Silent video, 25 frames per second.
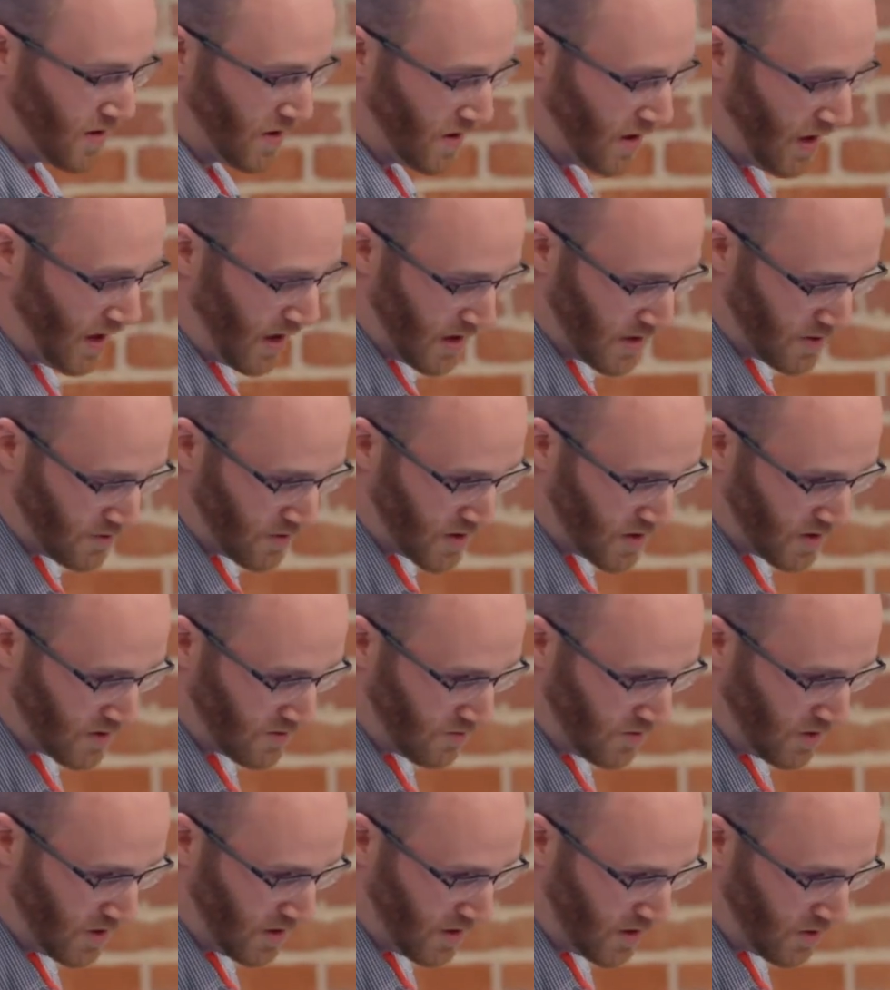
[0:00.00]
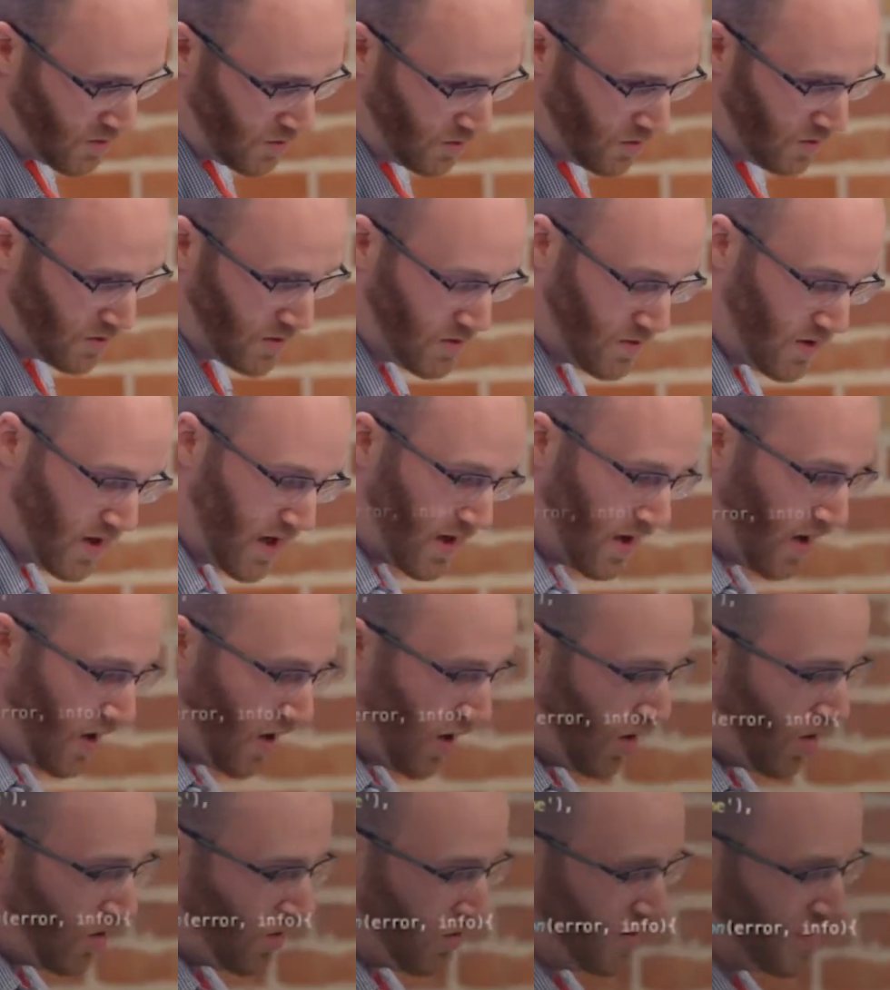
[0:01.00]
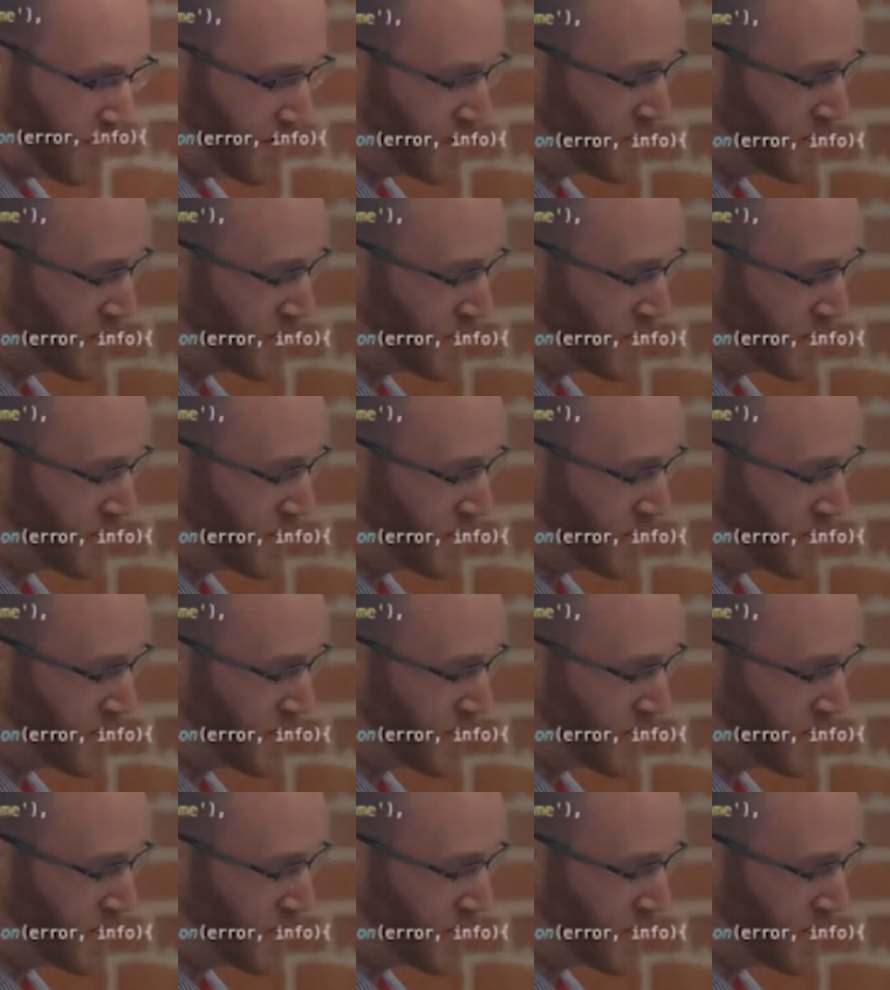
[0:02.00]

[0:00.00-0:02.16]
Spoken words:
lines, which is really cool, you get all this